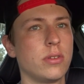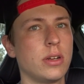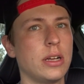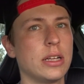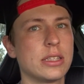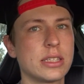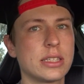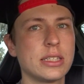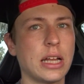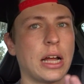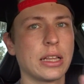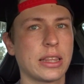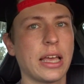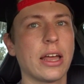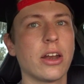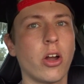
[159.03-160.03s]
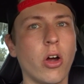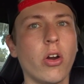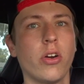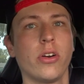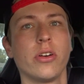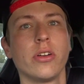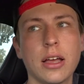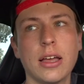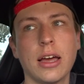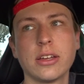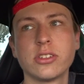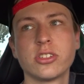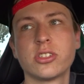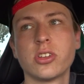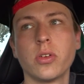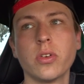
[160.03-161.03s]
It's not that hard. I
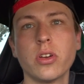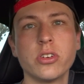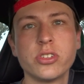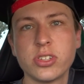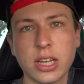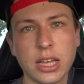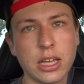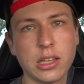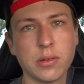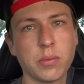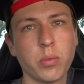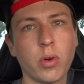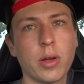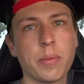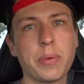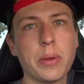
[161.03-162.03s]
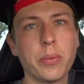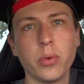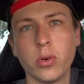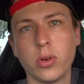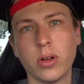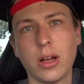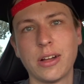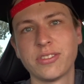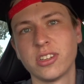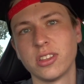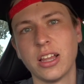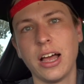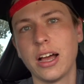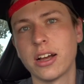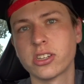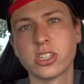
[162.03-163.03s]
just don't understand why people have to
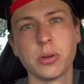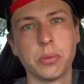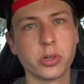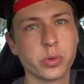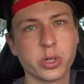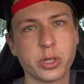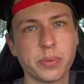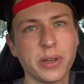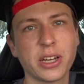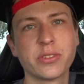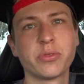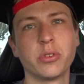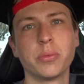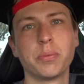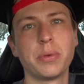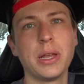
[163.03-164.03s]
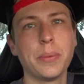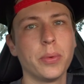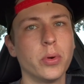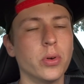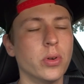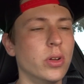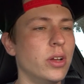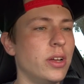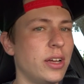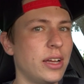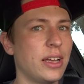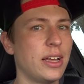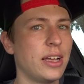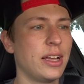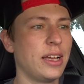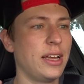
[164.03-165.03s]
lack so much respect for people.
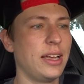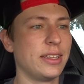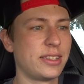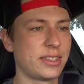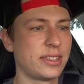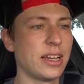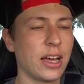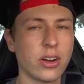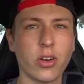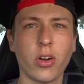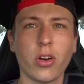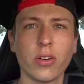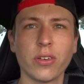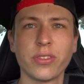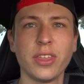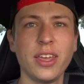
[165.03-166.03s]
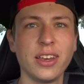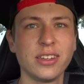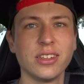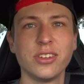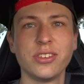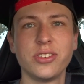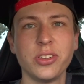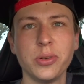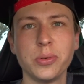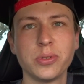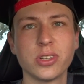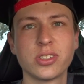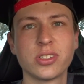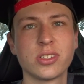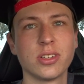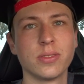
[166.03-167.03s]
It's not a hard thing to do,
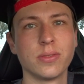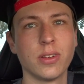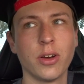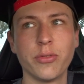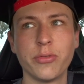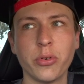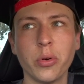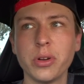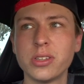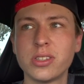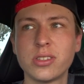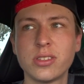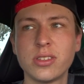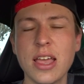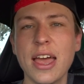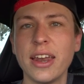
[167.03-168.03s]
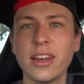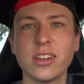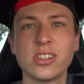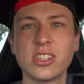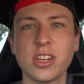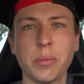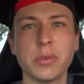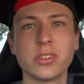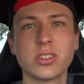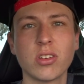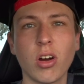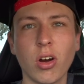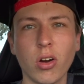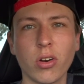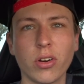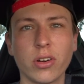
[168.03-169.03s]
just to avoid hitting someone's
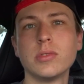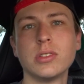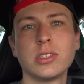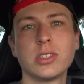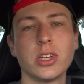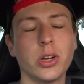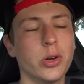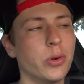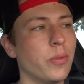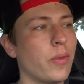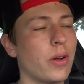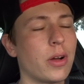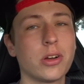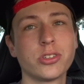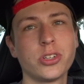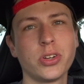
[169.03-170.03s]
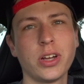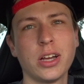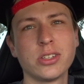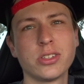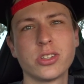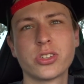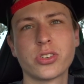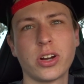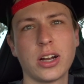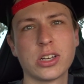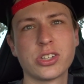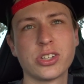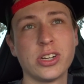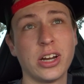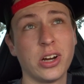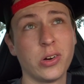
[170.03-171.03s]
car. So I'll show you guys a
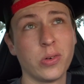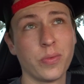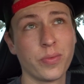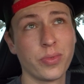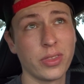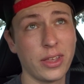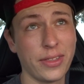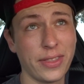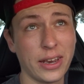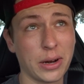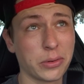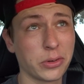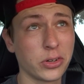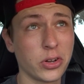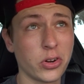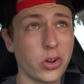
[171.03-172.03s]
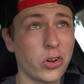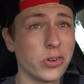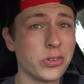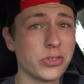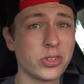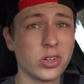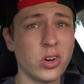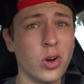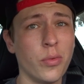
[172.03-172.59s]
scratch now, and then I'm gonna go to AutoZone.